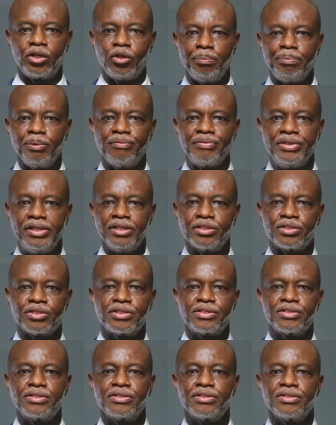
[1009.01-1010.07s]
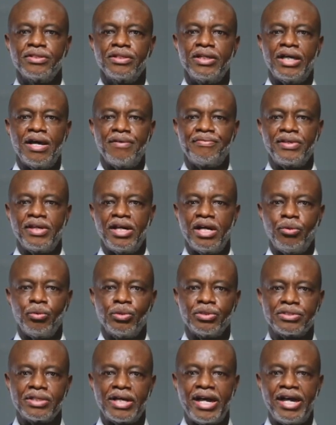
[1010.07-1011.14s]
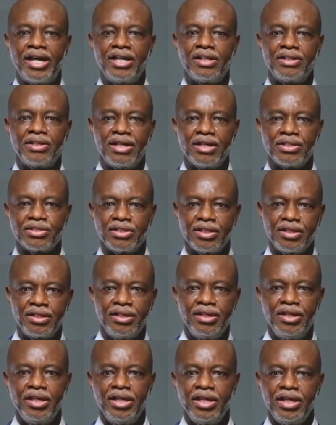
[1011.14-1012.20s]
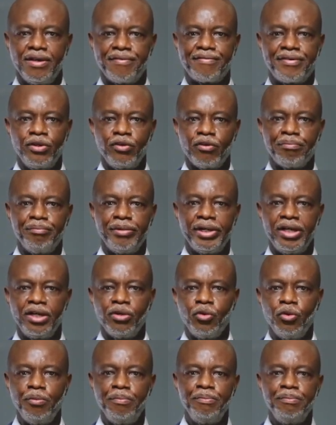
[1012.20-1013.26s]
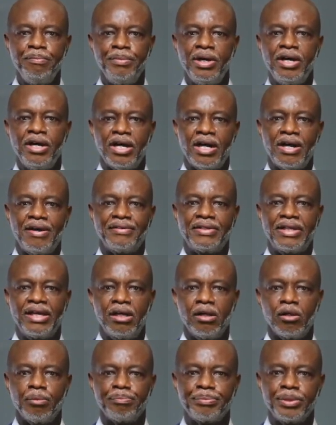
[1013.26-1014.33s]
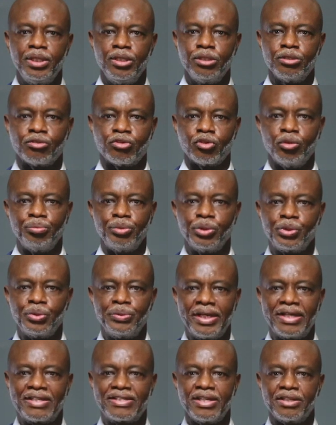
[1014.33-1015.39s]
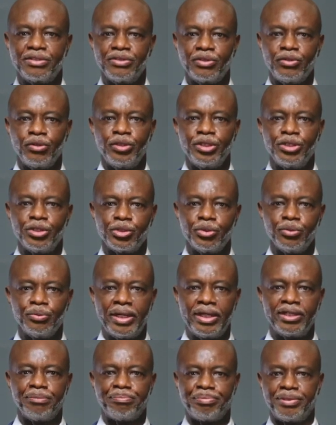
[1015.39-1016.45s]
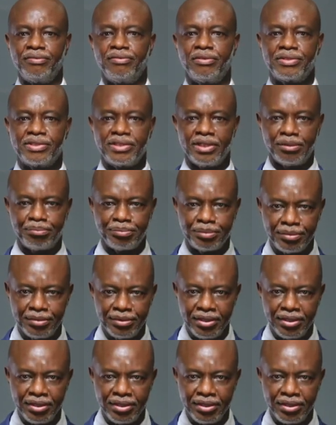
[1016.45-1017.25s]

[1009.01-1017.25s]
A couple of years after I was hired at NASA, a friend of mine whom I had helped troubleshoot a technical issue at a previous job,